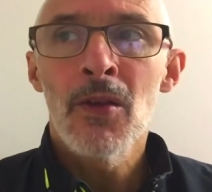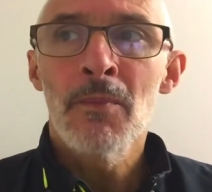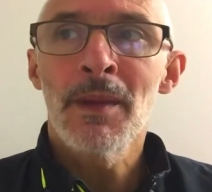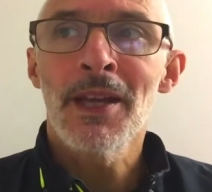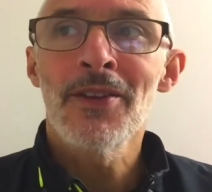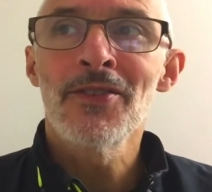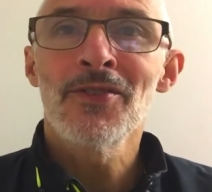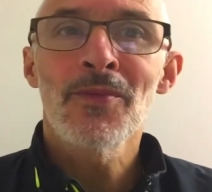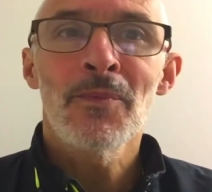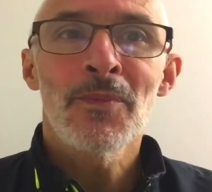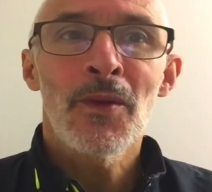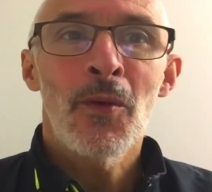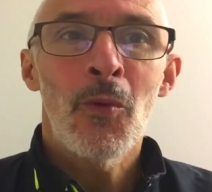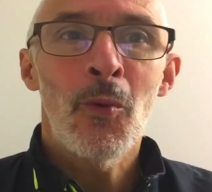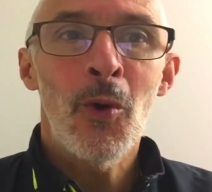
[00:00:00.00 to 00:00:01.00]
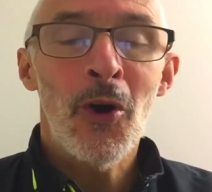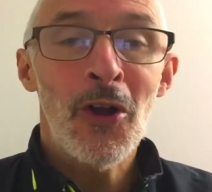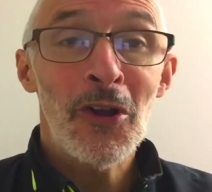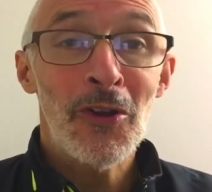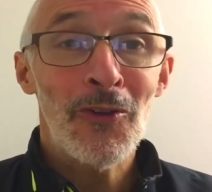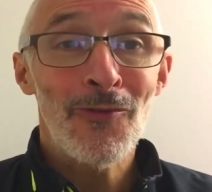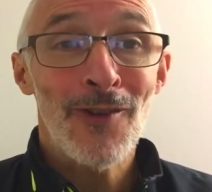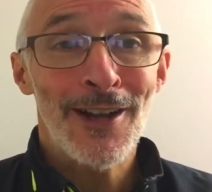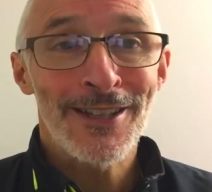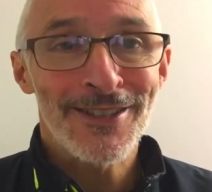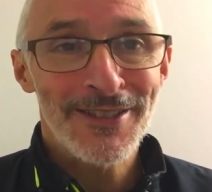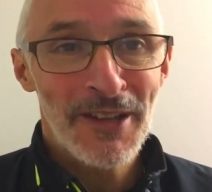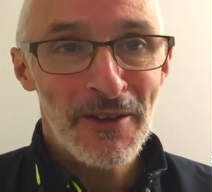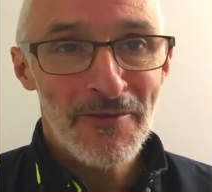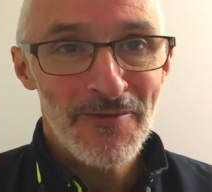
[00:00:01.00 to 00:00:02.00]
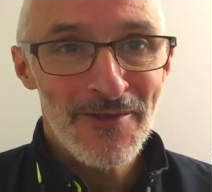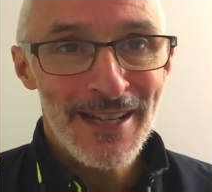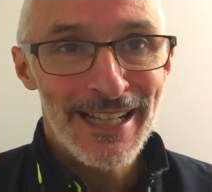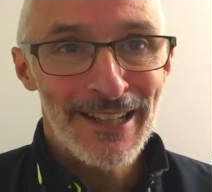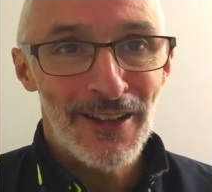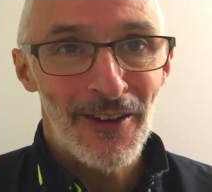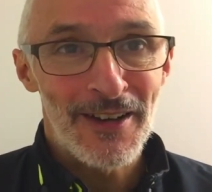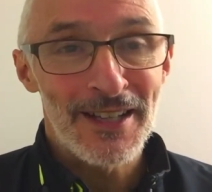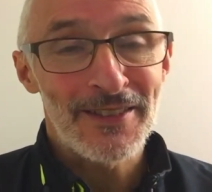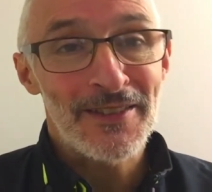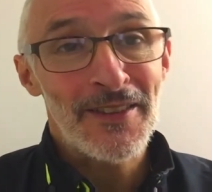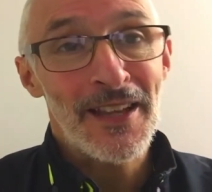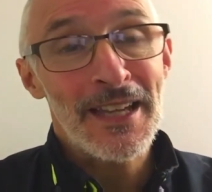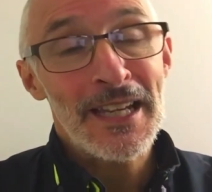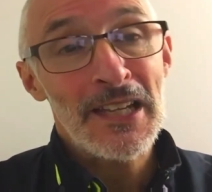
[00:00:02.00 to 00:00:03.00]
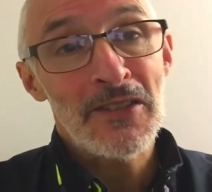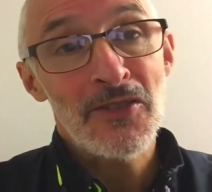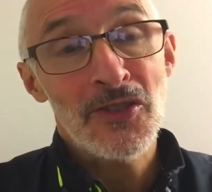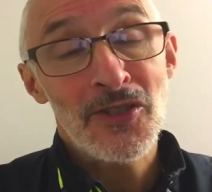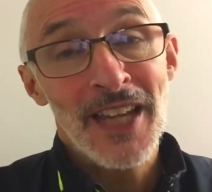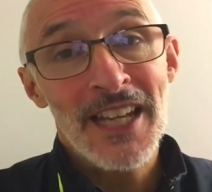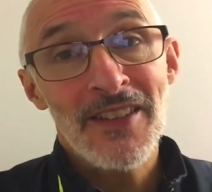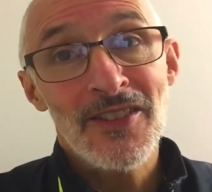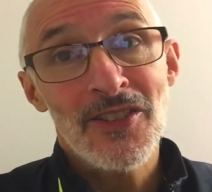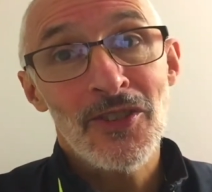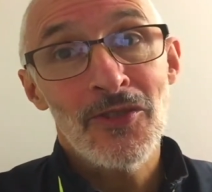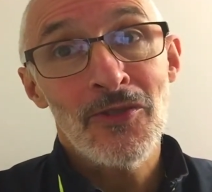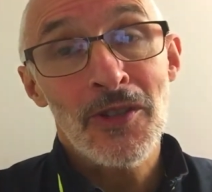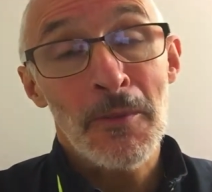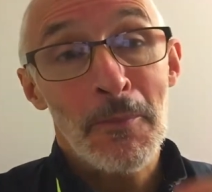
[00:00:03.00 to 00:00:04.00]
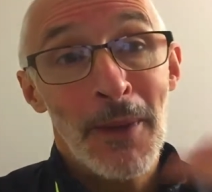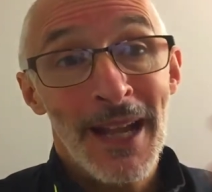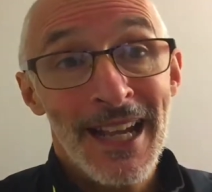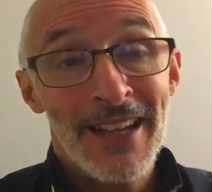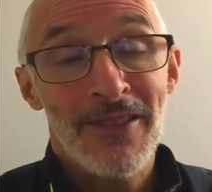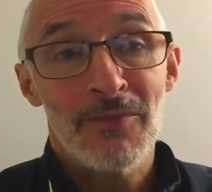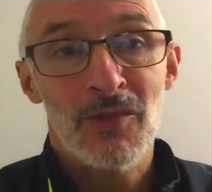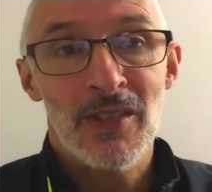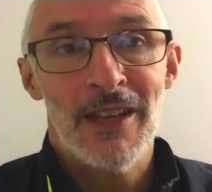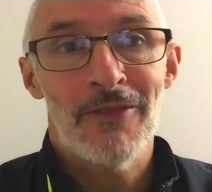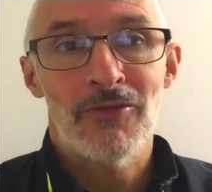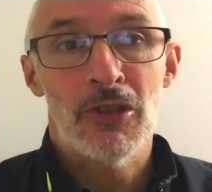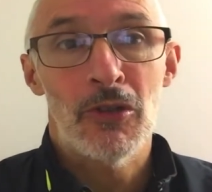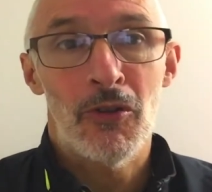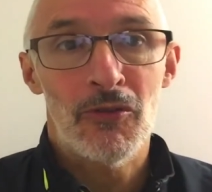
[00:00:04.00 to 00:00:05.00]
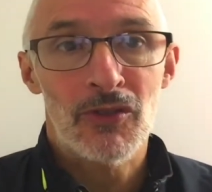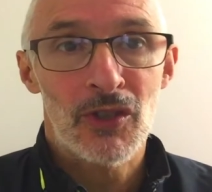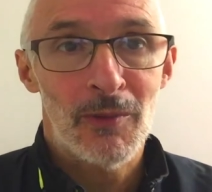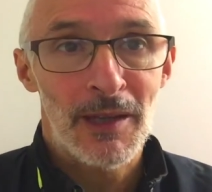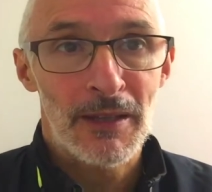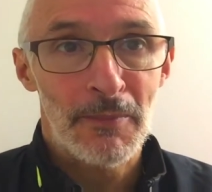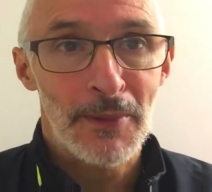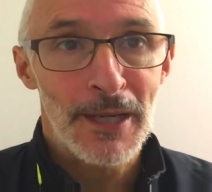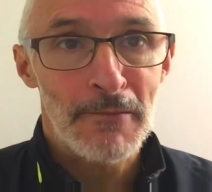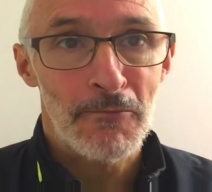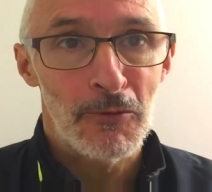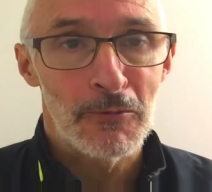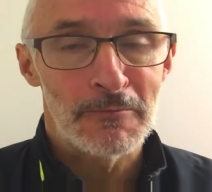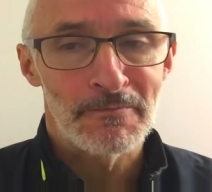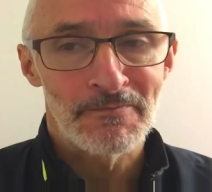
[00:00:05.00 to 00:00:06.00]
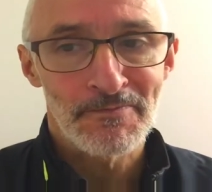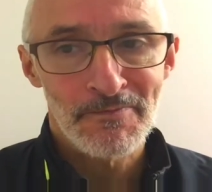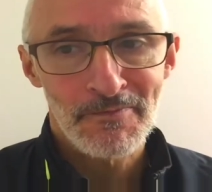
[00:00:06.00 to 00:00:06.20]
Because what a lot of runners don't realize, they tend to compare themselves a lot to other people.